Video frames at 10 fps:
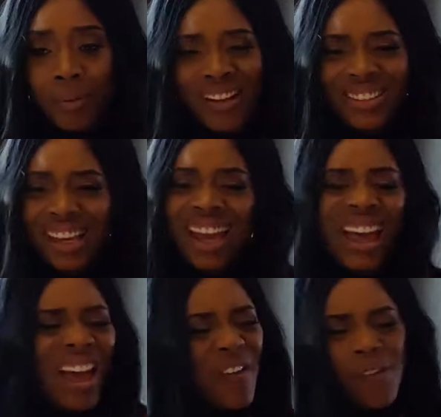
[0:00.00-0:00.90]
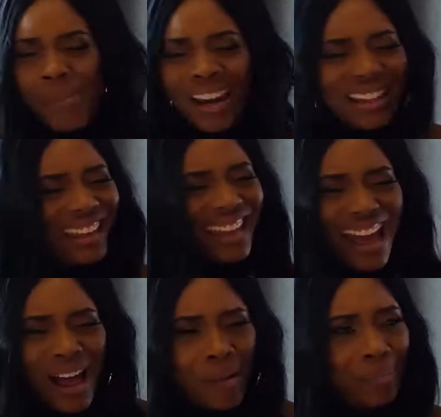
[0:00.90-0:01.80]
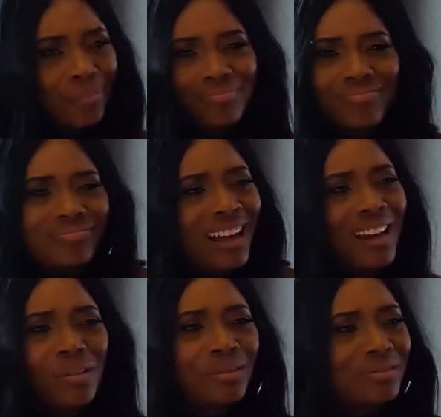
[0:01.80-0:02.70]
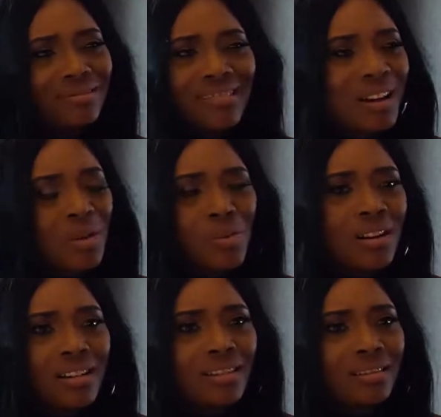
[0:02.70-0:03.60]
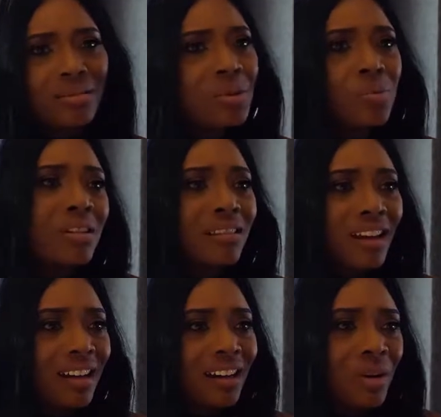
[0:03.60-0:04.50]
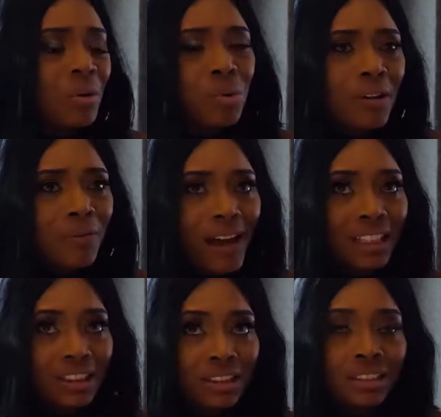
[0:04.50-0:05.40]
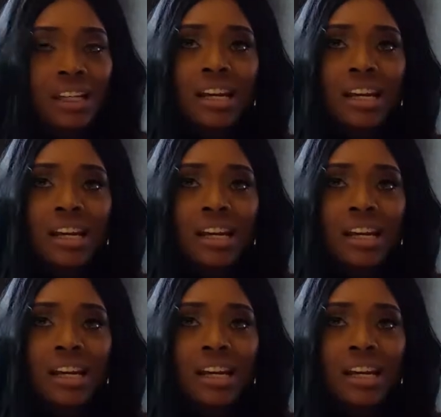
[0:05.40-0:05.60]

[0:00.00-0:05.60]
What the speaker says: But I was like, if I'm not at the Gap, I don't want to work there. I don't want to work in fashion.